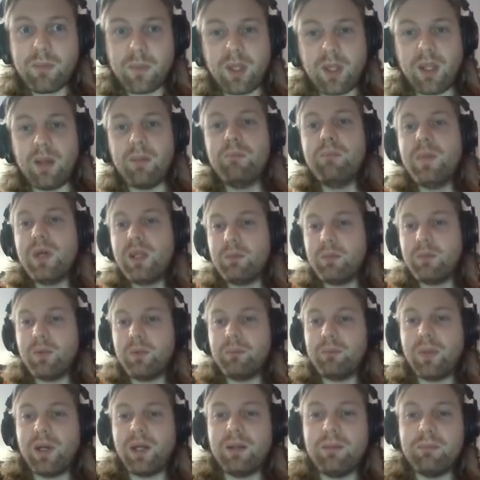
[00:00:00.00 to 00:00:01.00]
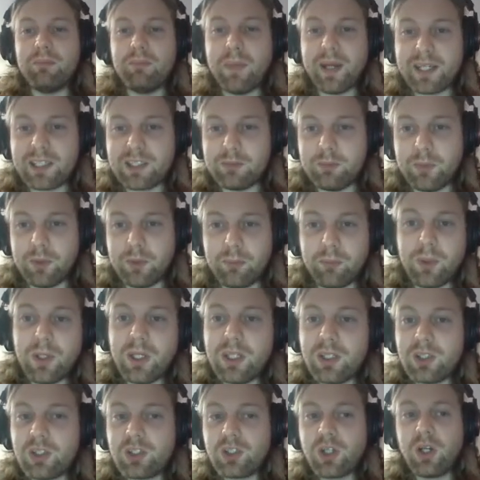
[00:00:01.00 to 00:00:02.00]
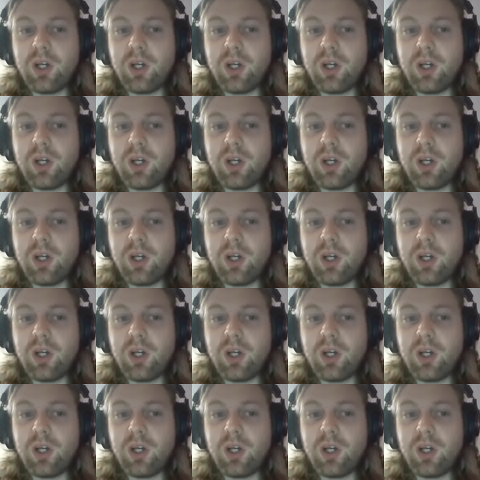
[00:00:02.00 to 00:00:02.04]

minimum and maximum range